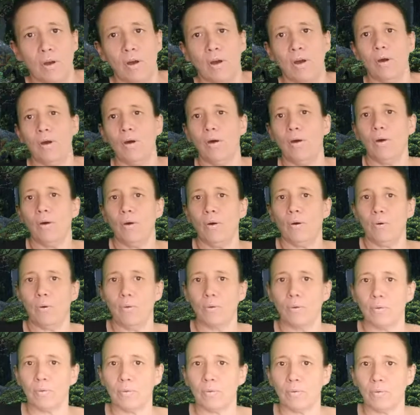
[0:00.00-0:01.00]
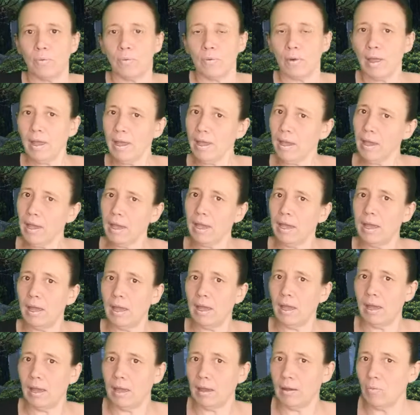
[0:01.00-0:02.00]
Oh,
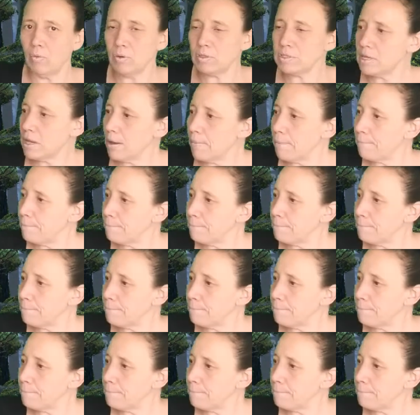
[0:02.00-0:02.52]
hey, what's up?